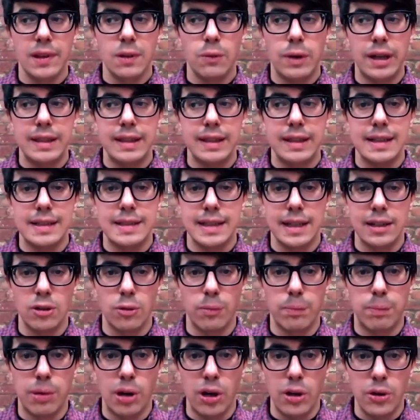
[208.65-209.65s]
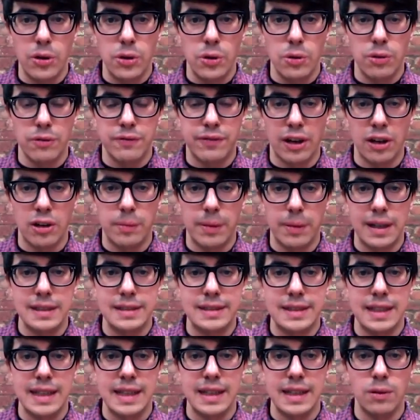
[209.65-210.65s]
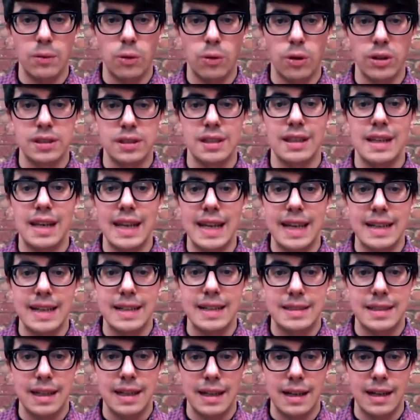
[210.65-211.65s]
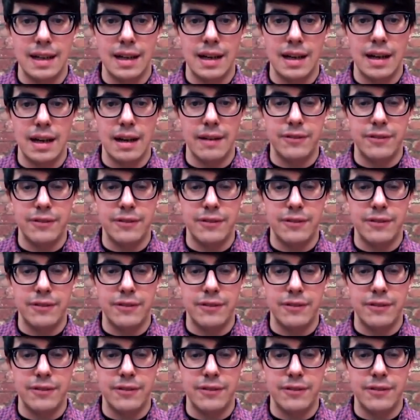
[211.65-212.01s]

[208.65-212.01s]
when the EternalBlue vulnerability was leaked uh,